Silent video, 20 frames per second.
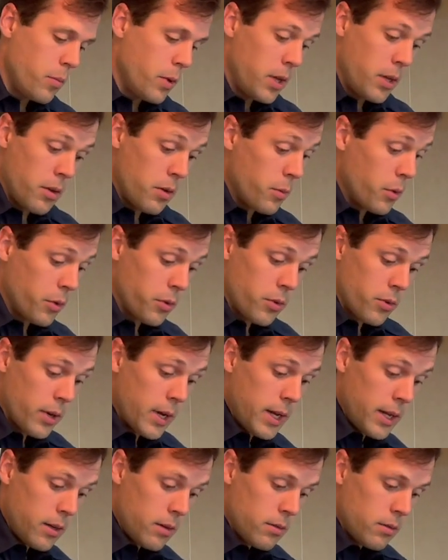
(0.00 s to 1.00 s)
they're both
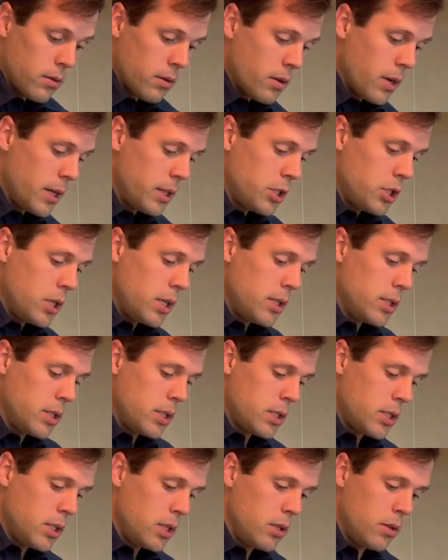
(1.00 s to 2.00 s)
great cheeses
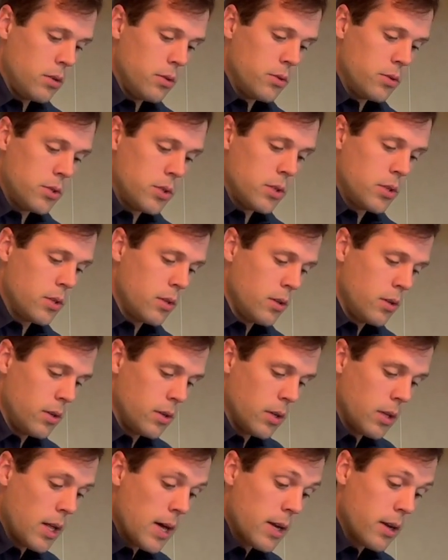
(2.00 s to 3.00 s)
to use in
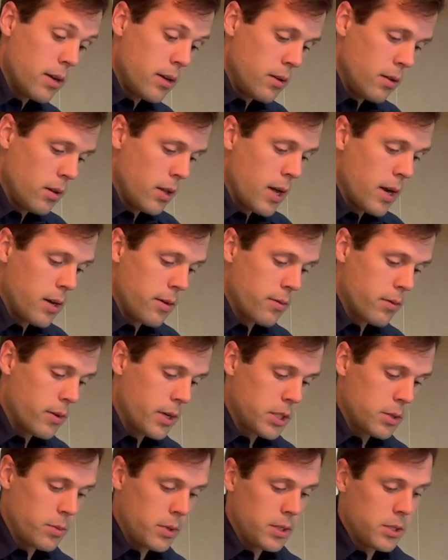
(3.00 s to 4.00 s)
a lot of different
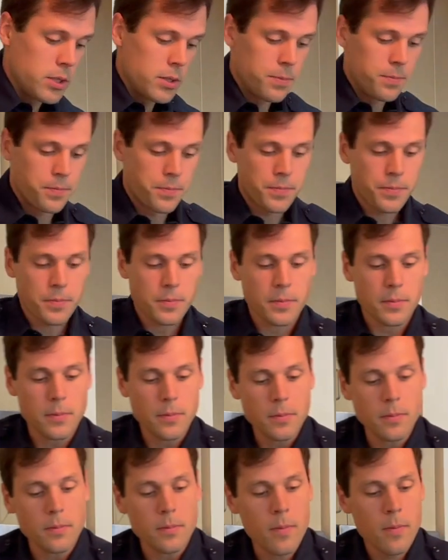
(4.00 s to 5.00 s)
recipes.
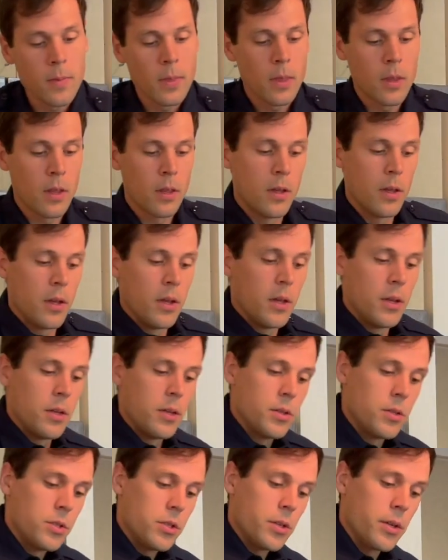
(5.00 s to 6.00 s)
So
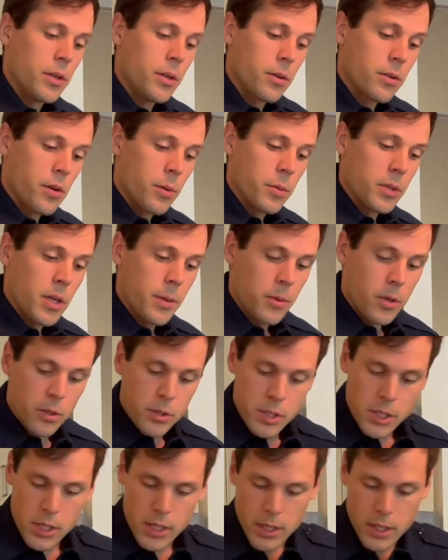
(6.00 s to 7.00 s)
there you go, crumbled up
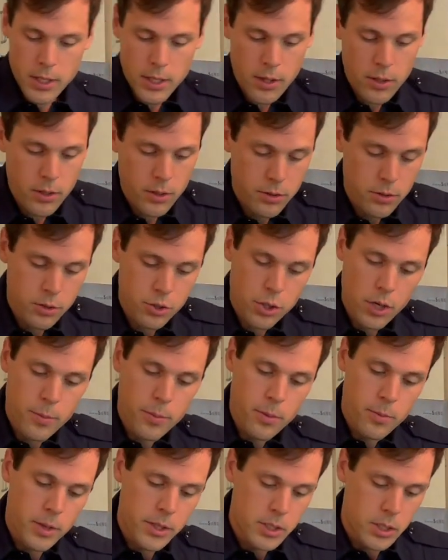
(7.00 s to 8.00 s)
cotija. Now I'll chop
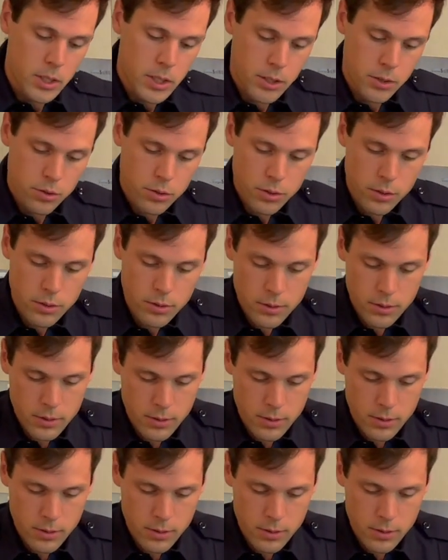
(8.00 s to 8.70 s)
up my cilantro.